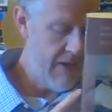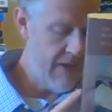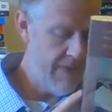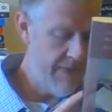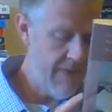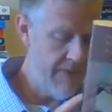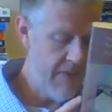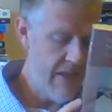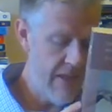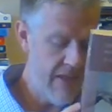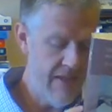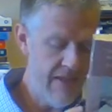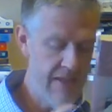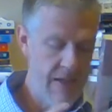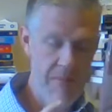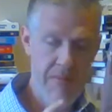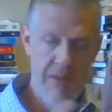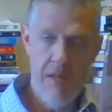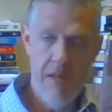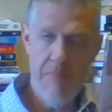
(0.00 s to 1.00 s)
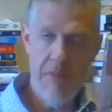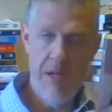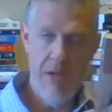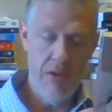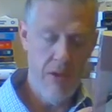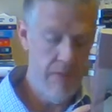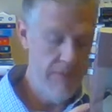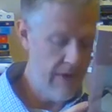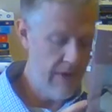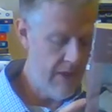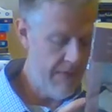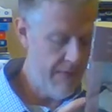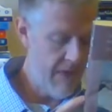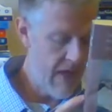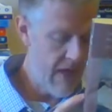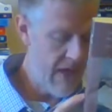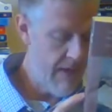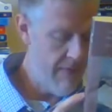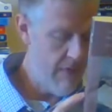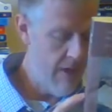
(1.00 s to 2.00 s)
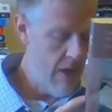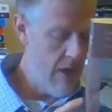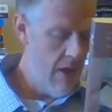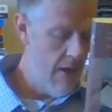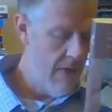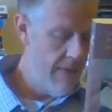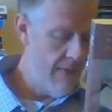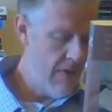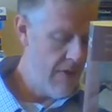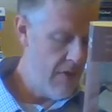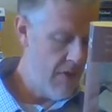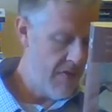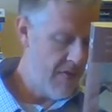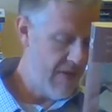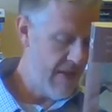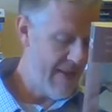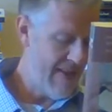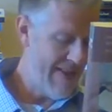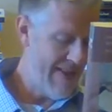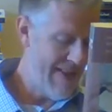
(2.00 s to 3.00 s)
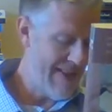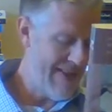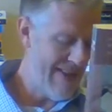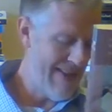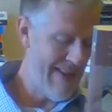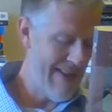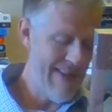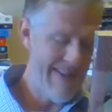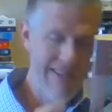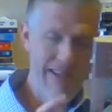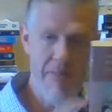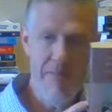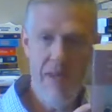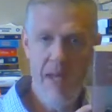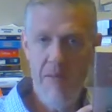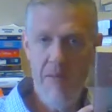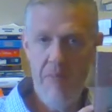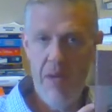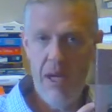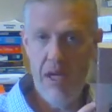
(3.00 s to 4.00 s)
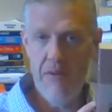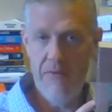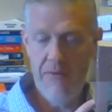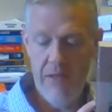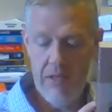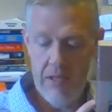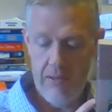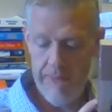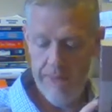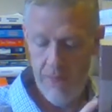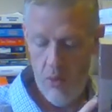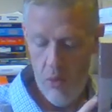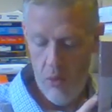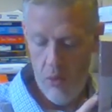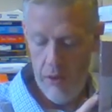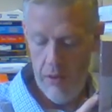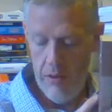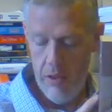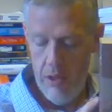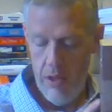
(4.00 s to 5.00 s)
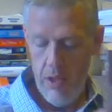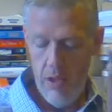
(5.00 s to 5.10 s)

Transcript: six fifteen, same thing, page two fifty-five. Footnote six sixteen, same thing, page fifty-four.